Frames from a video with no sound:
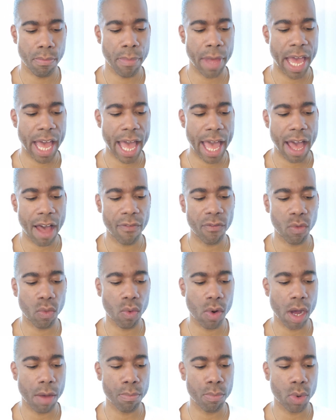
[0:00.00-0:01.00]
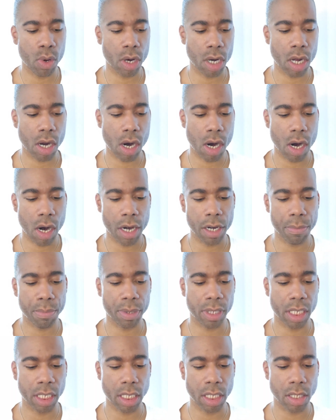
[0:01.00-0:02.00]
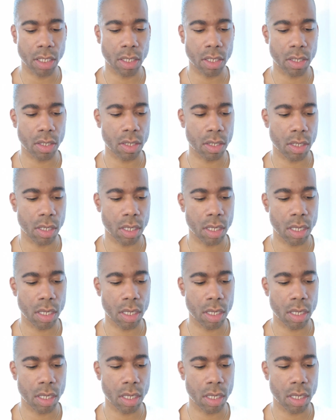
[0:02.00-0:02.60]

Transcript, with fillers: May I have one more card, please?